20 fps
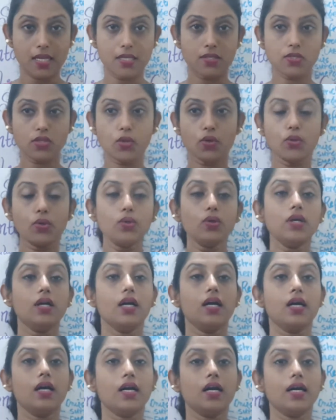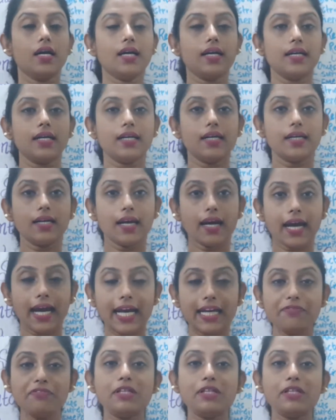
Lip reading: So I